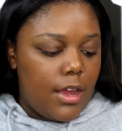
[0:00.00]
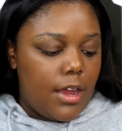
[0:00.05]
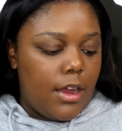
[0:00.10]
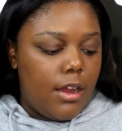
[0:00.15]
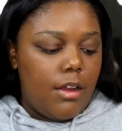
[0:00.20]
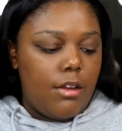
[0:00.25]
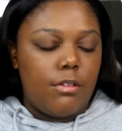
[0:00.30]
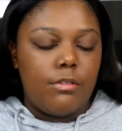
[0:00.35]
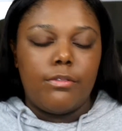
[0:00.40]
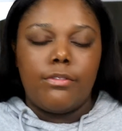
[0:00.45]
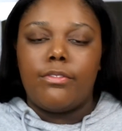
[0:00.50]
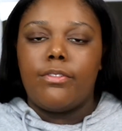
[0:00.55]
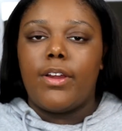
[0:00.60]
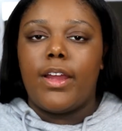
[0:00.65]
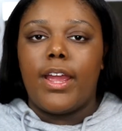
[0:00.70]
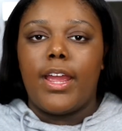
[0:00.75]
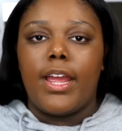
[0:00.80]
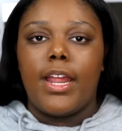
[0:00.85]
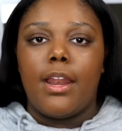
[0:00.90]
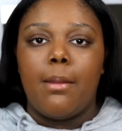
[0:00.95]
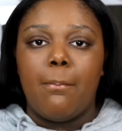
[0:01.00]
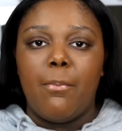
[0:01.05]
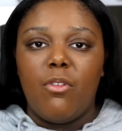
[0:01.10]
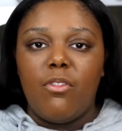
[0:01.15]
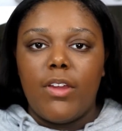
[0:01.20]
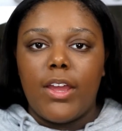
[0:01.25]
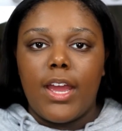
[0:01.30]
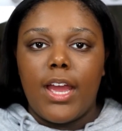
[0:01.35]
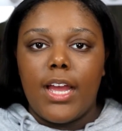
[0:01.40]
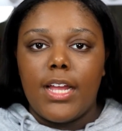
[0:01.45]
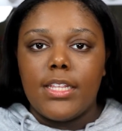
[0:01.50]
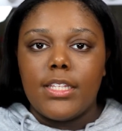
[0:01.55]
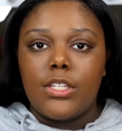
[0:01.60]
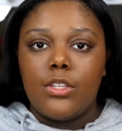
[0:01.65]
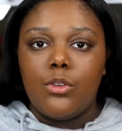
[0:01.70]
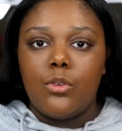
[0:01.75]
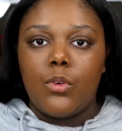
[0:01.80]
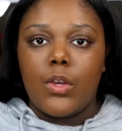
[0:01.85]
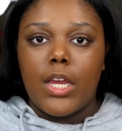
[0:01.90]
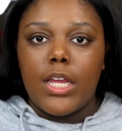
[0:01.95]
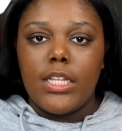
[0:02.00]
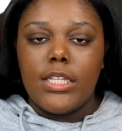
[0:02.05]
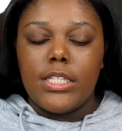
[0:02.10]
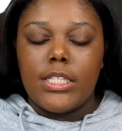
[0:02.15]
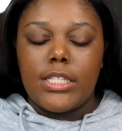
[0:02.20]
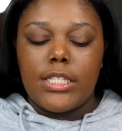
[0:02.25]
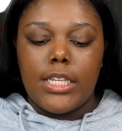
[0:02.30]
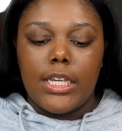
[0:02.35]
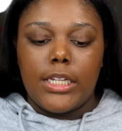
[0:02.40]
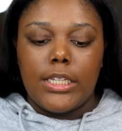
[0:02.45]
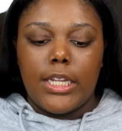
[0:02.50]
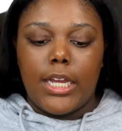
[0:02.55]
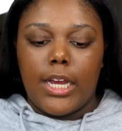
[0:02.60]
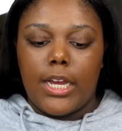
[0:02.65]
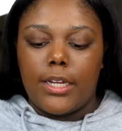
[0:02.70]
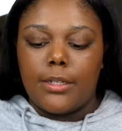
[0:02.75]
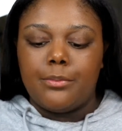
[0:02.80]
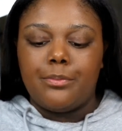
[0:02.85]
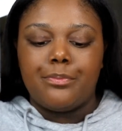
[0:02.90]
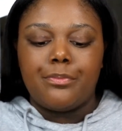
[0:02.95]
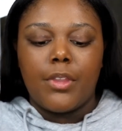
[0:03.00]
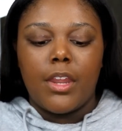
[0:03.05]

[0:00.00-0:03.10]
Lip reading: Alright, moving on to concealer.